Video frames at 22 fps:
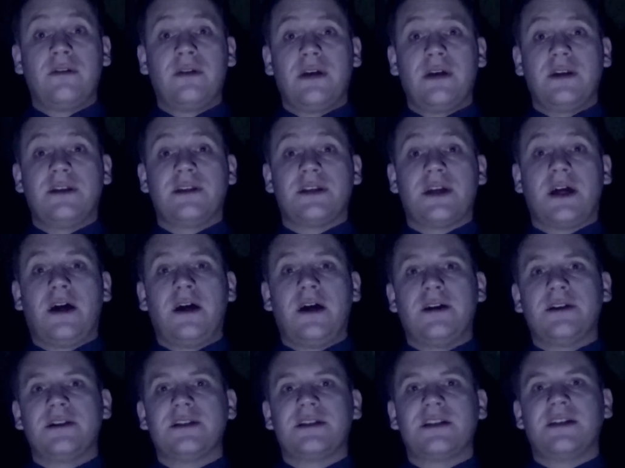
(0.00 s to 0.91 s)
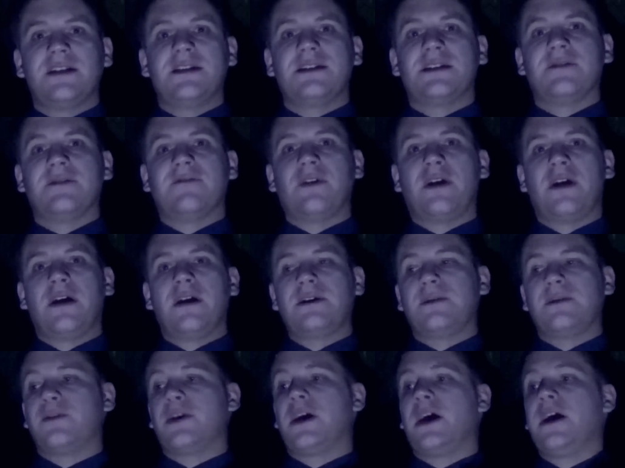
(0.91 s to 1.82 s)
it is a husk, it is
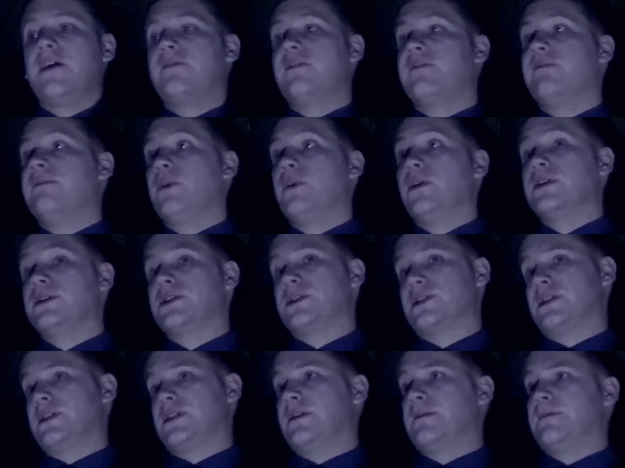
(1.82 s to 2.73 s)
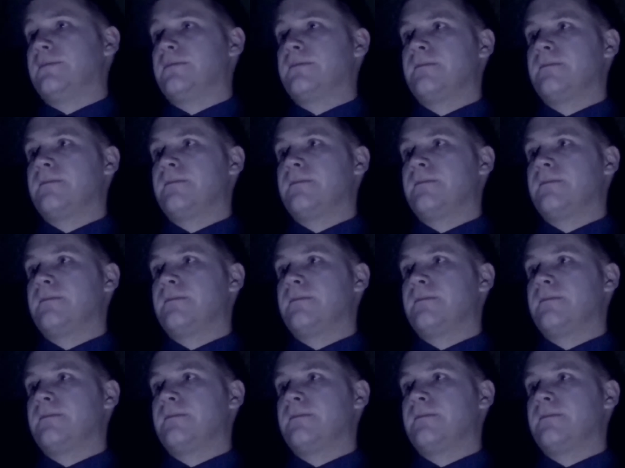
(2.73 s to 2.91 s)
deprived of moisture.